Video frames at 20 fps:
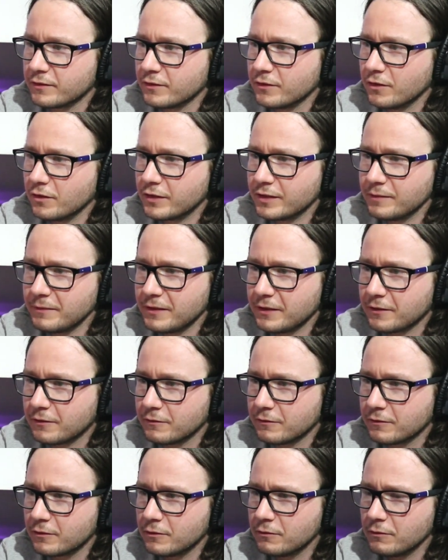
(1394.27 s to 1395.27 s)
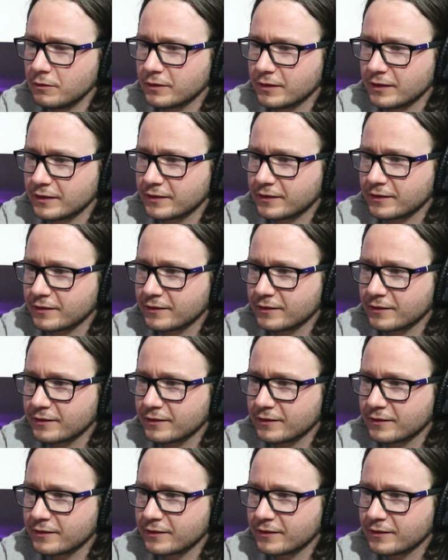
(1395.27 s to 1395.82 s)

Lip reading: Knock him out. Go on, lad.